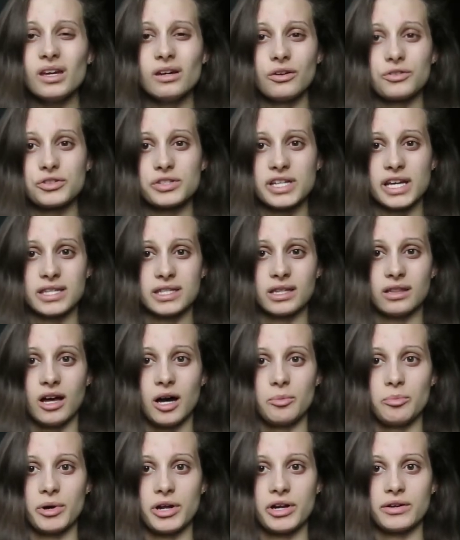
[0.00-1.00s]
It also tastes a
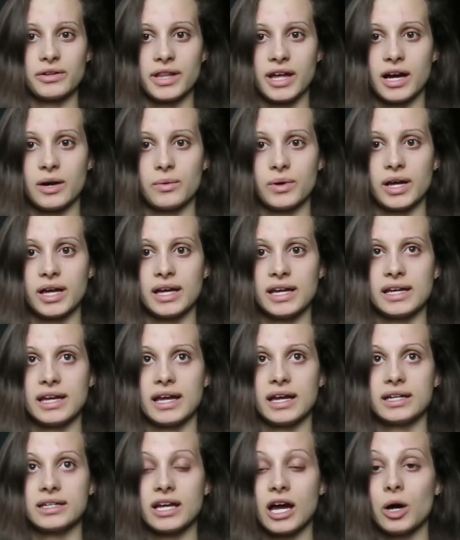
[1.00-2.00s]
lot better that way
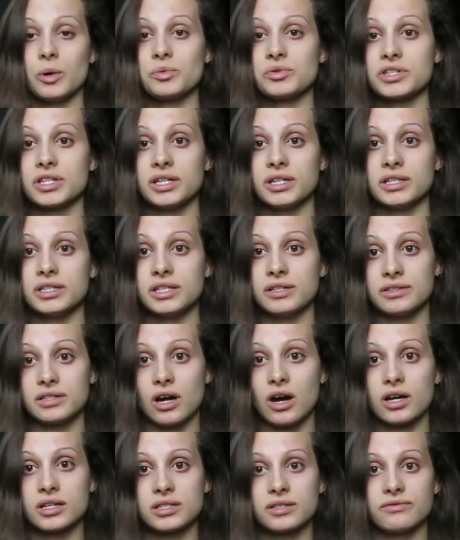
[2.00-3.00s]
and helps to
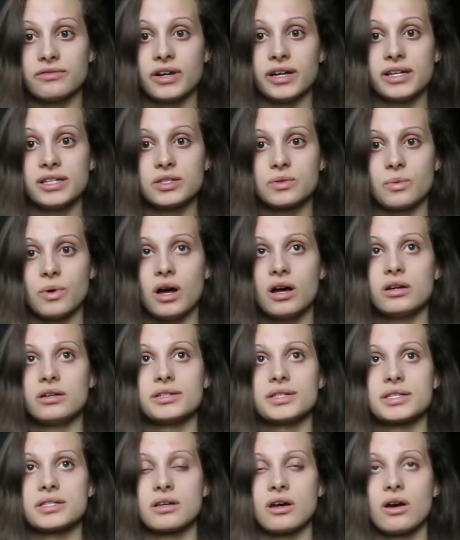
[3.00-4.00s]
detoxify as
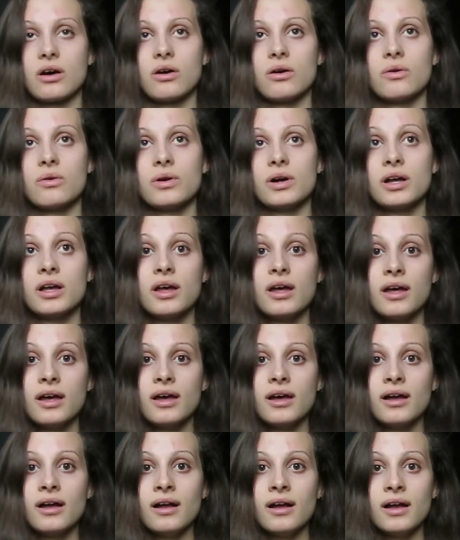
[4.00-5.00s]
well. So
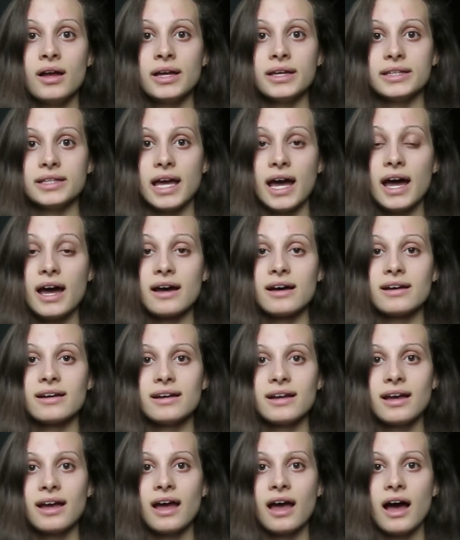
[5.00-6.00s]
yeah.
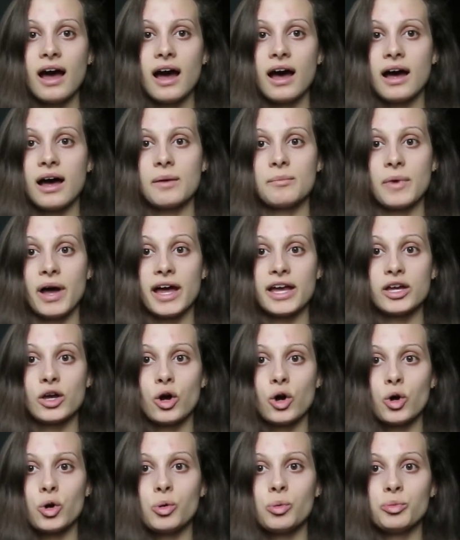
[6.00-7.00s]
I
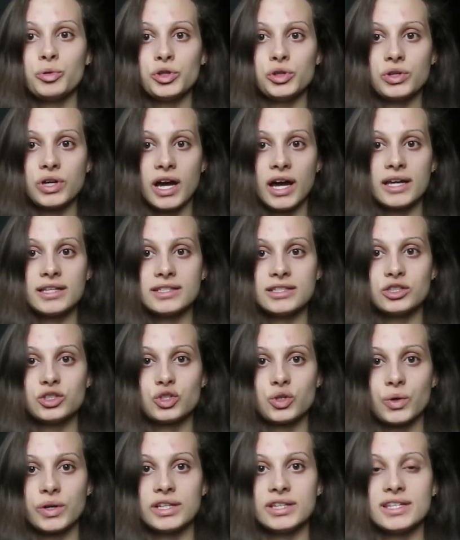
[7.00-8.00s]
hope you guys
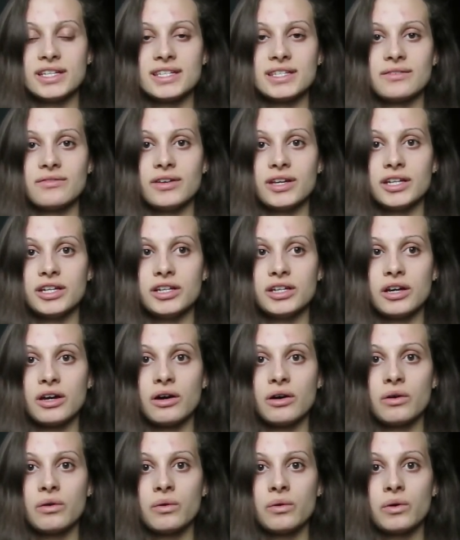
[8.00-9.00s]
enjoyed this
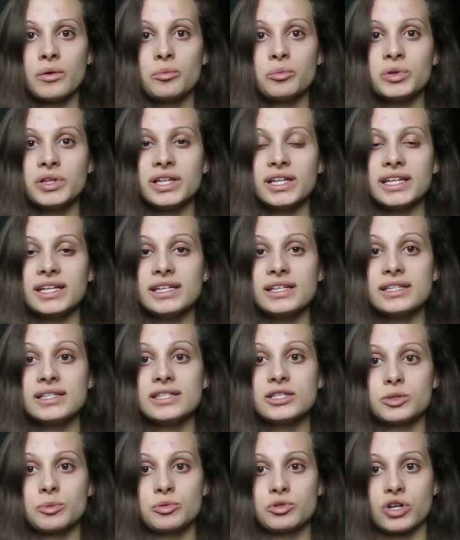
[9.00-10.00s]
video.
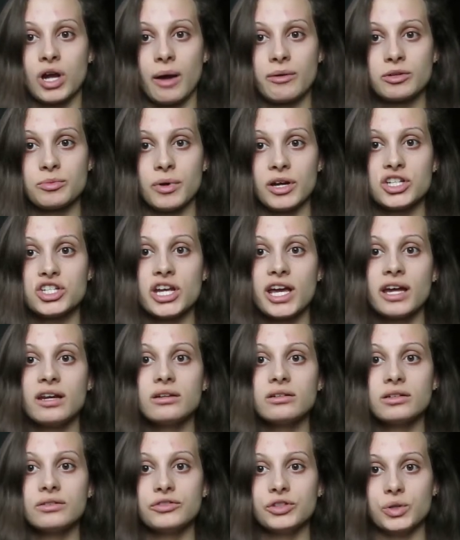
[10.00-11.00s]
Please subscribe to my
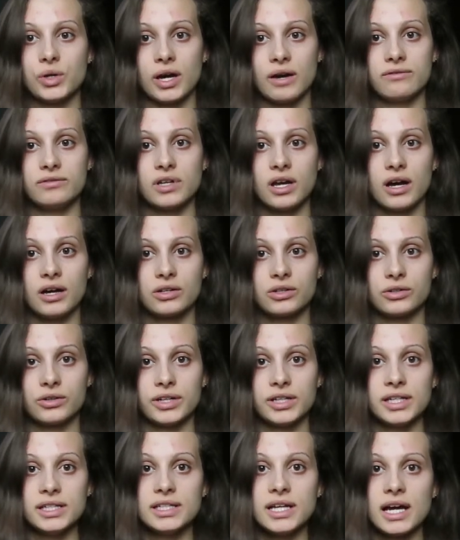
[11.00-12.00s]
channel if you have not
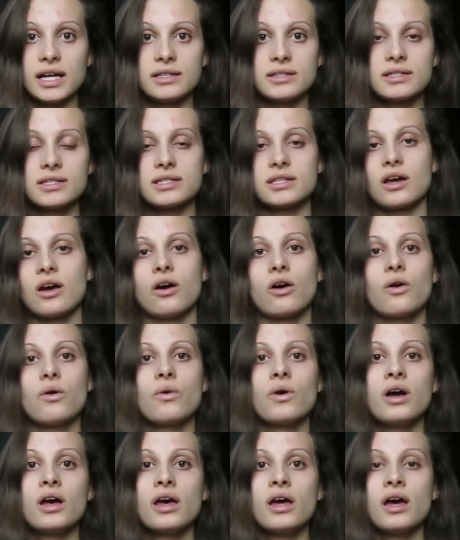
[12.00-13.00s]
already done
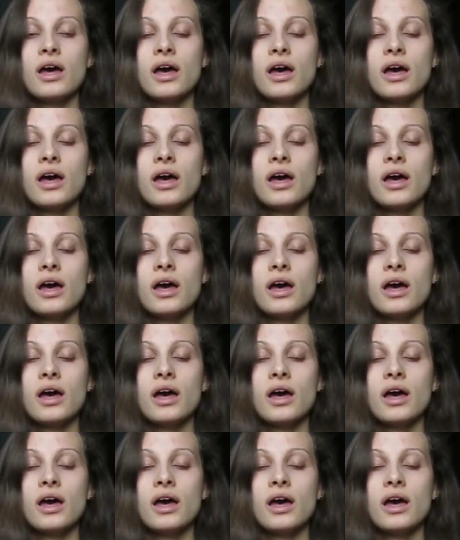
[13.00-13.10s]
so.